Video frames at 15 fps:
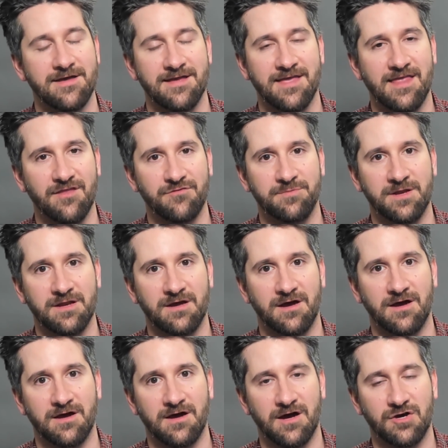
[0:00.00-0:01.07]
It has been
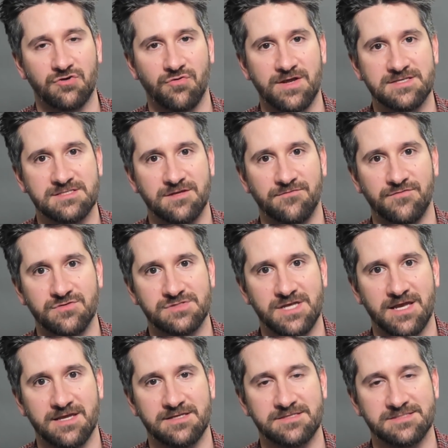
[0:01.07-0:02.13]
a, a crazy few
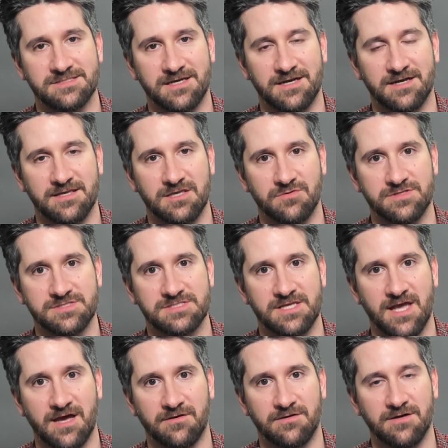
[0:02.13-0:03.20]
days uh, here in
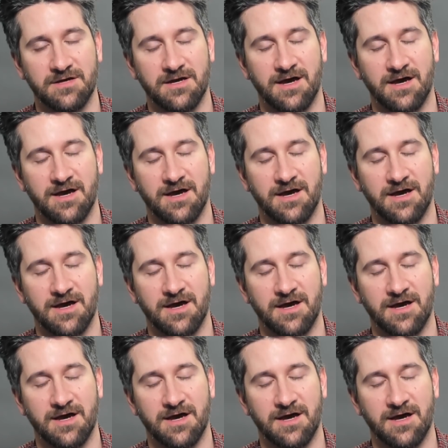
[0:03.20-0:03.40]
Seattle.